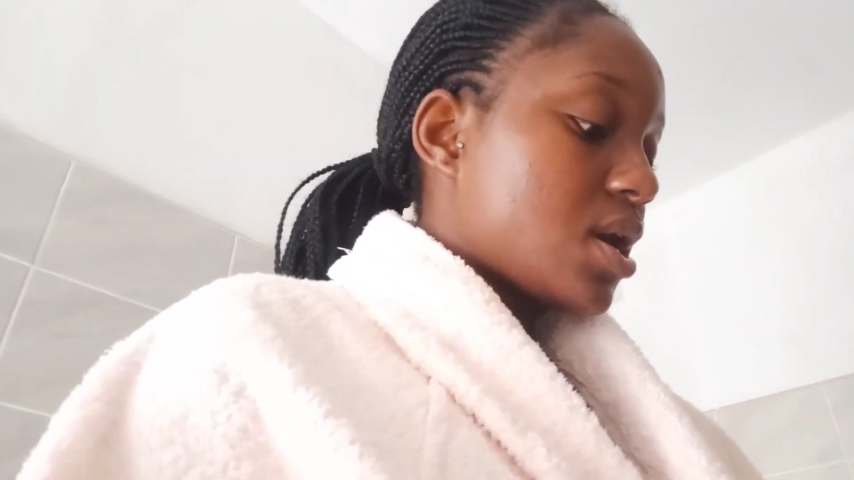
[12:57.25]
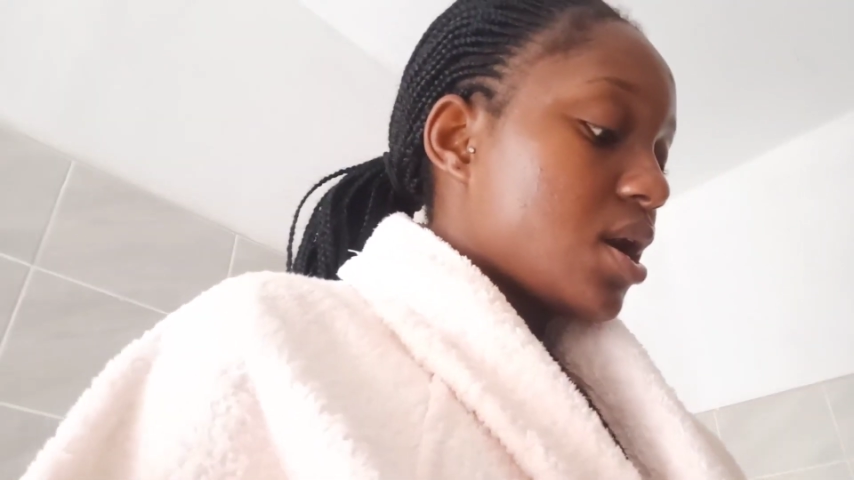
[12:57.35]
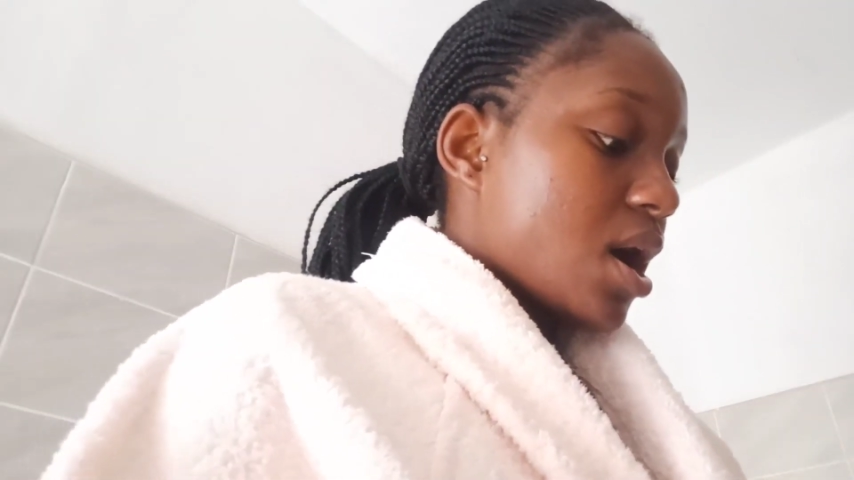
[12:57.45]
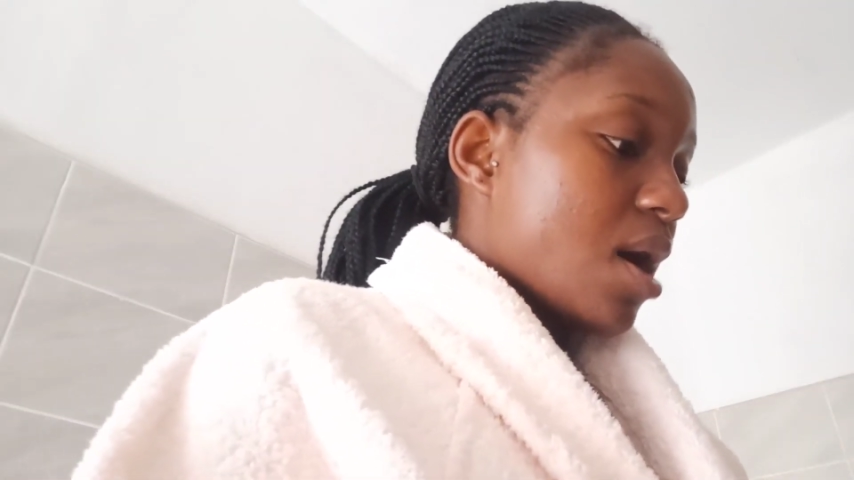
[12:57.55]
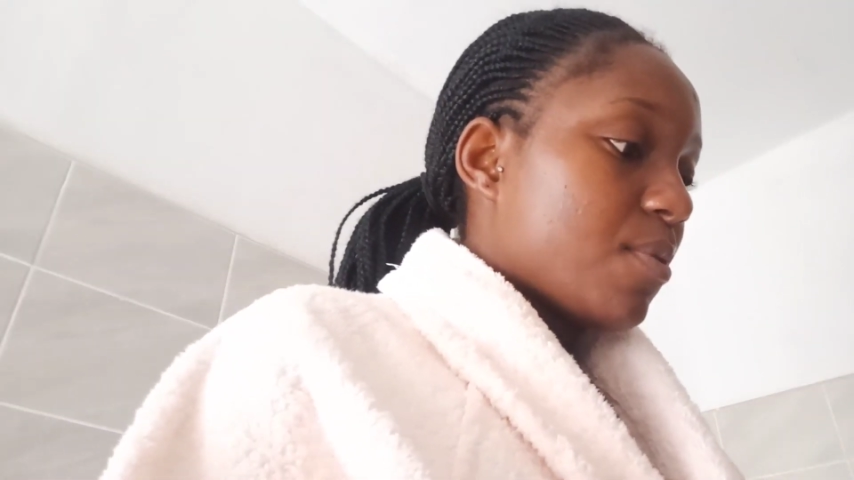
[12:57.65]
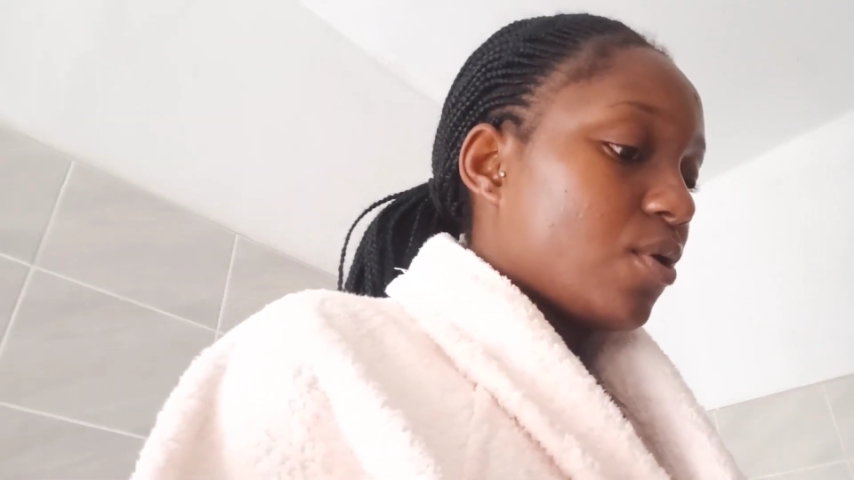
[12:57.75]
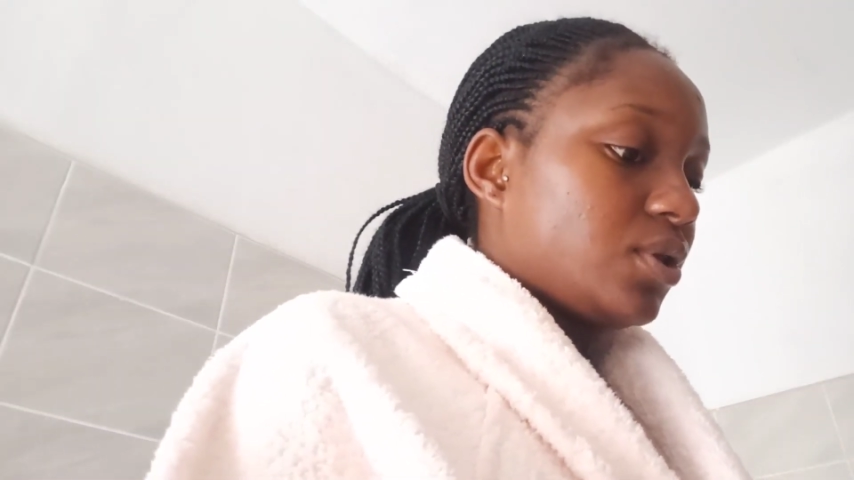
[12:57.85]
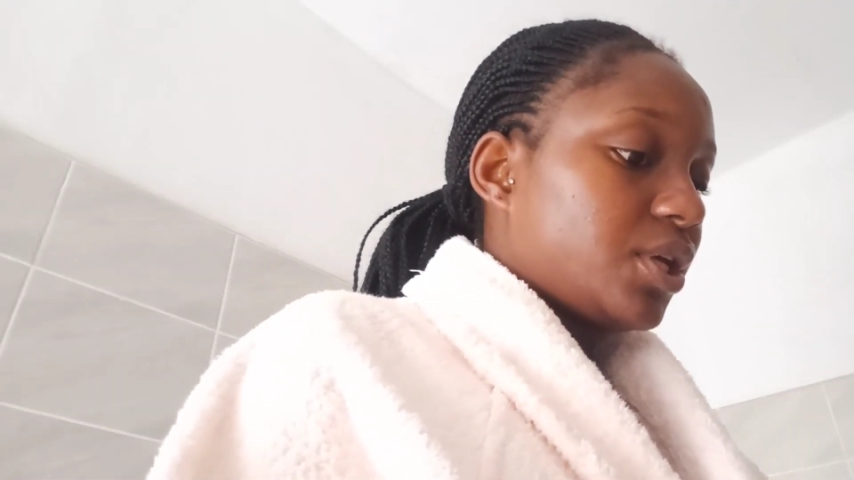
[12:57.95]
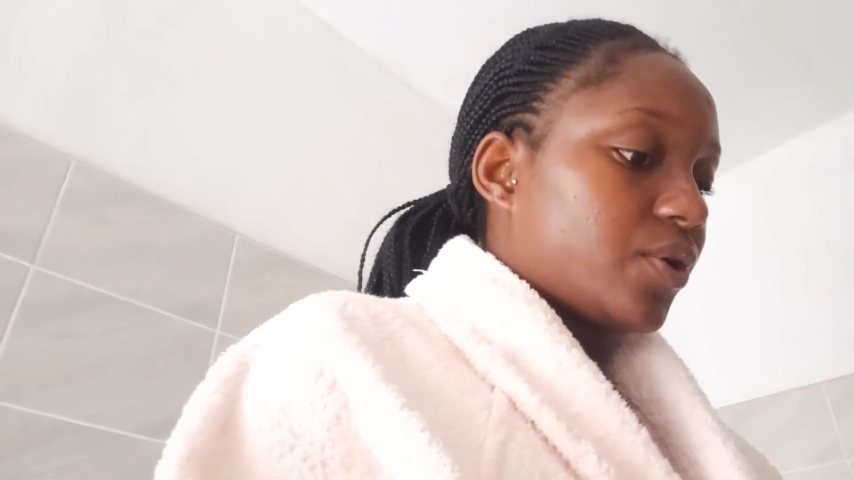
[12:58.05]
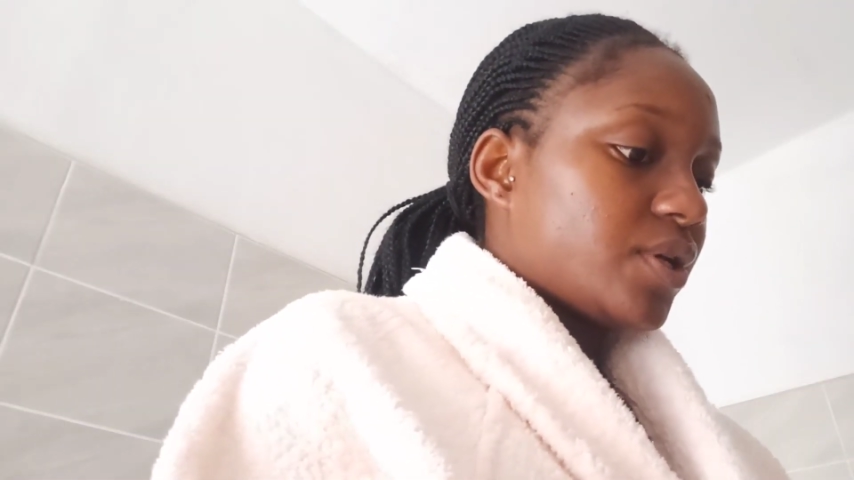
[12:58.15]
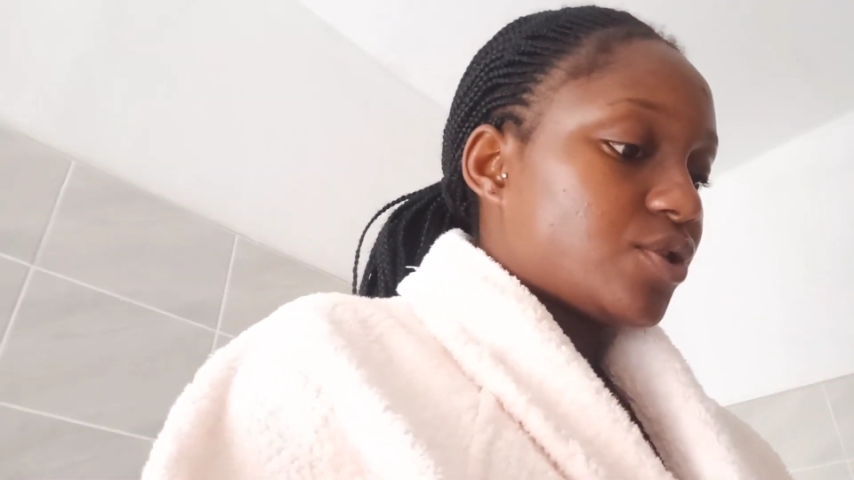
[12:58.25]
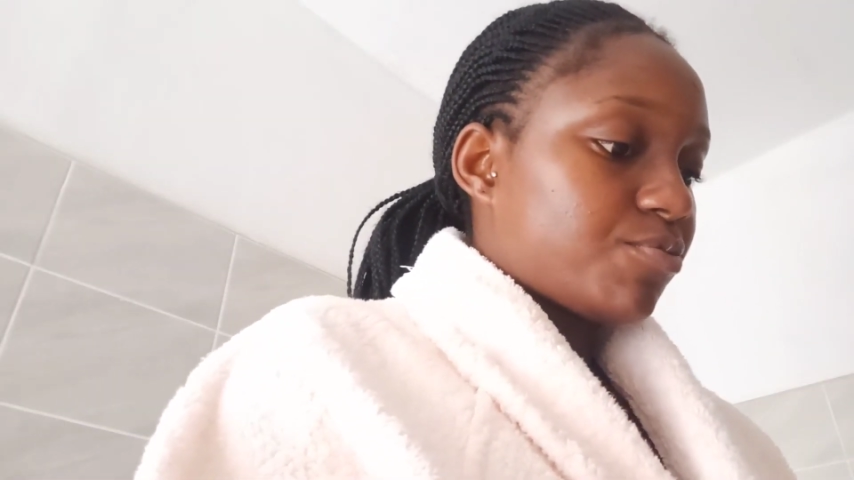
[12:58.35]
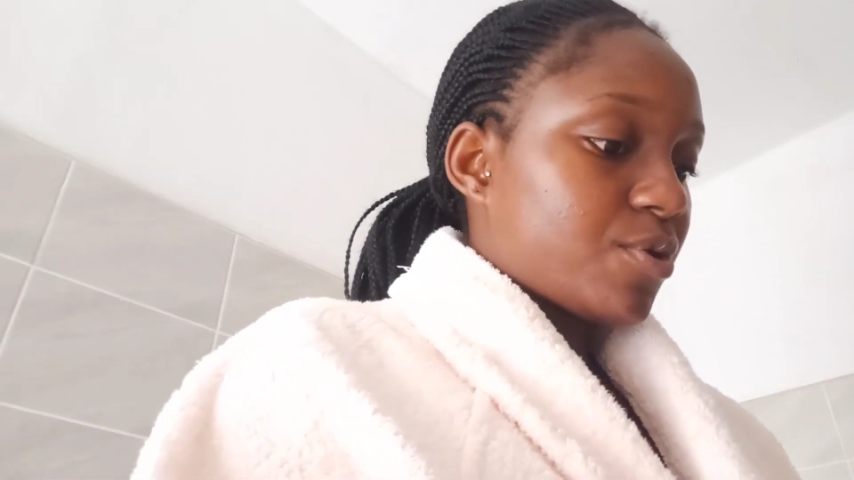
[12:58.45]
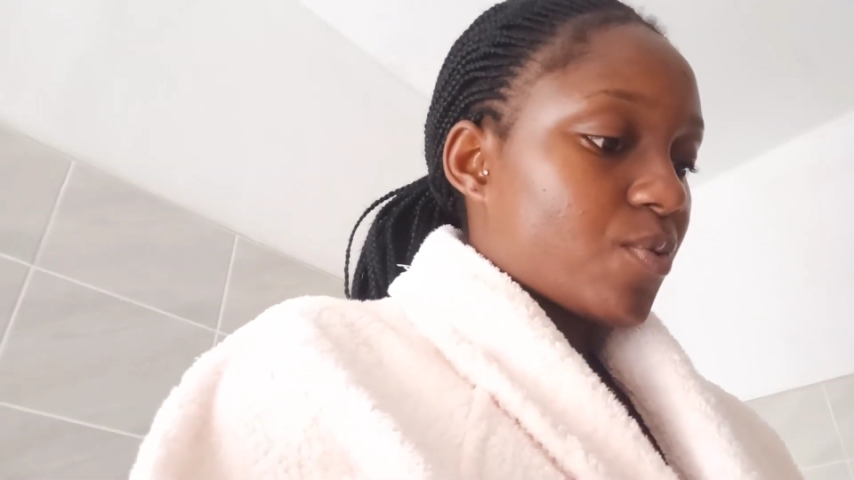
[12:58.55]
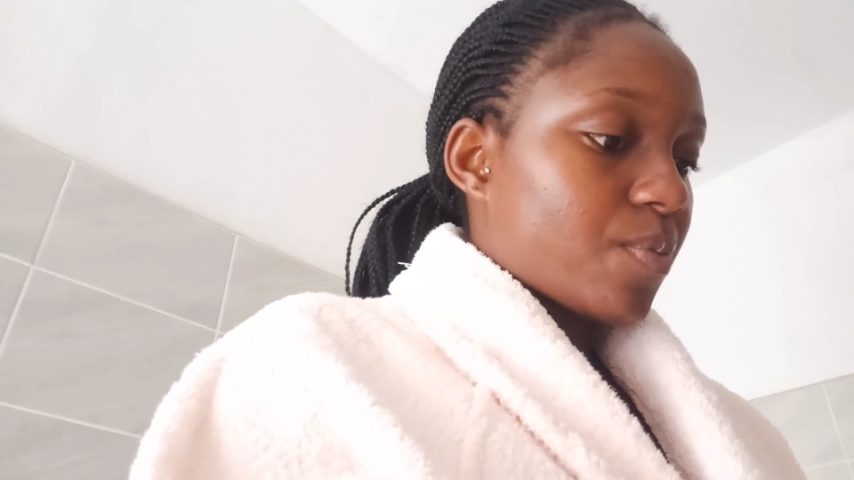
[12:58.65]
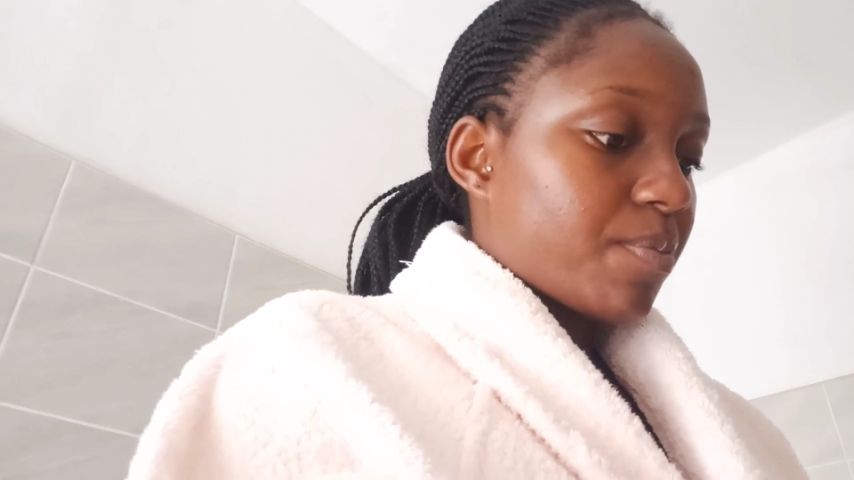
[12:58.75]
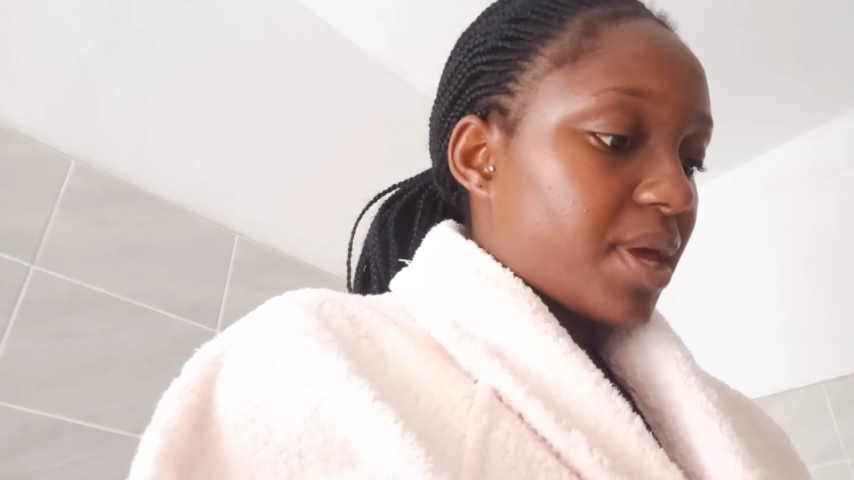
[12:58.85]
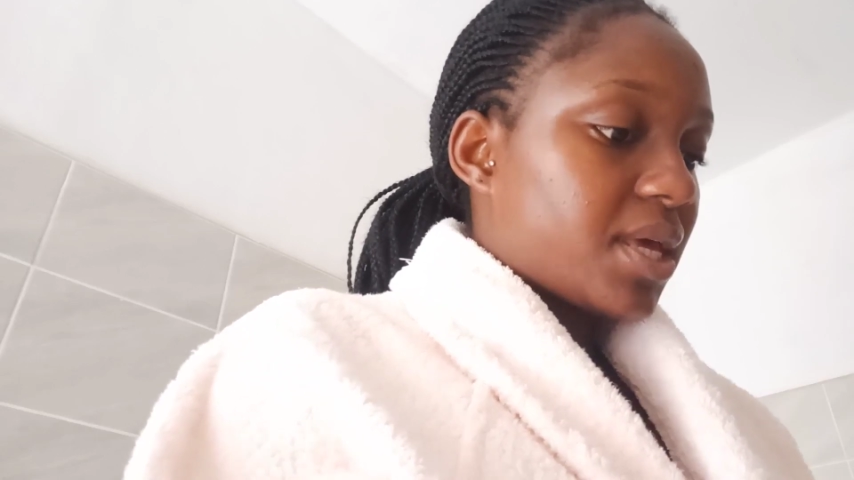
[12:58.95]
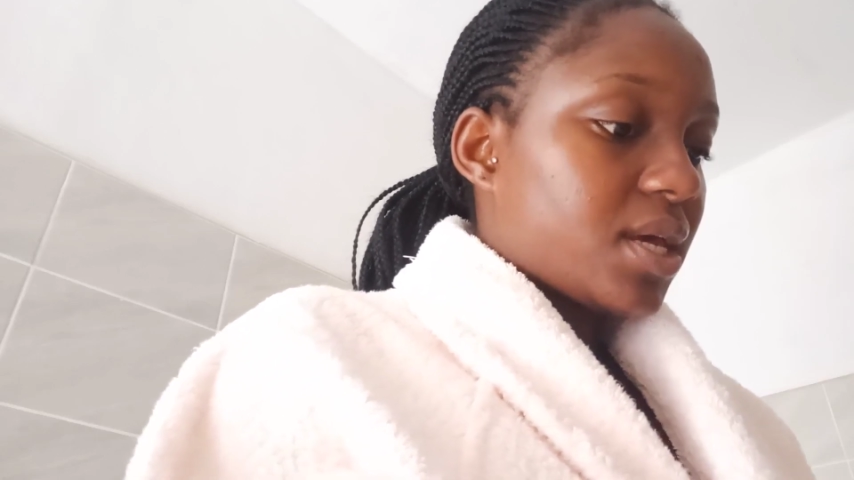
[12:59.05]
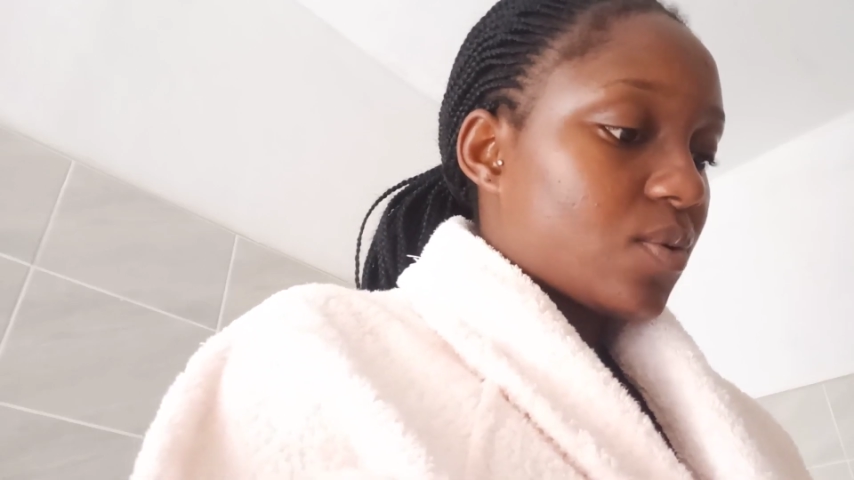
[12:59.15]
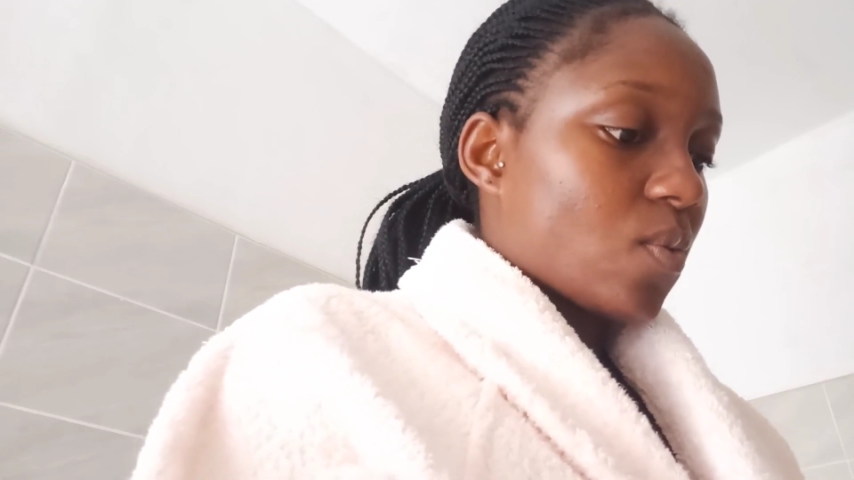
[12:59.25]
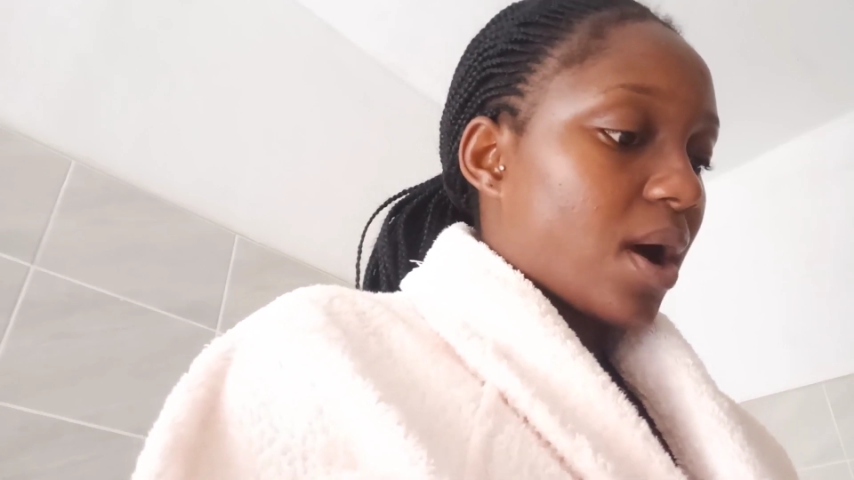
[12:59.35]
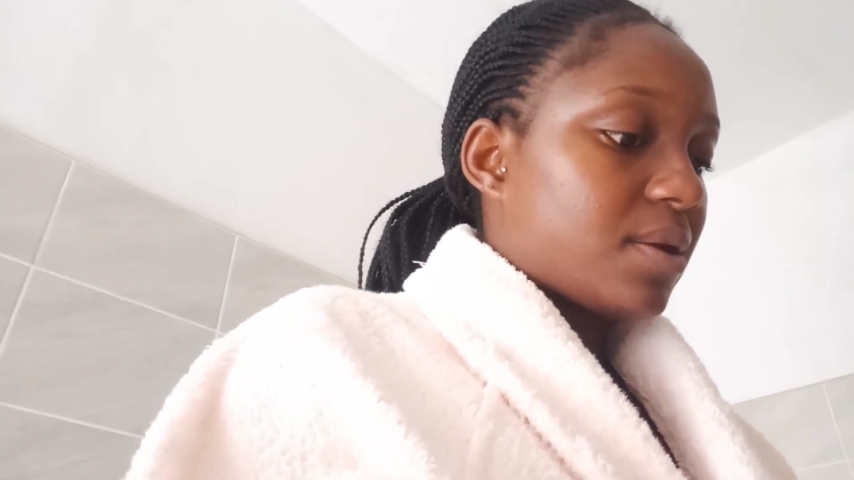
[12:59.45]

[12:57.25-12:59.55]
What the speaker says: I'm only going to be making one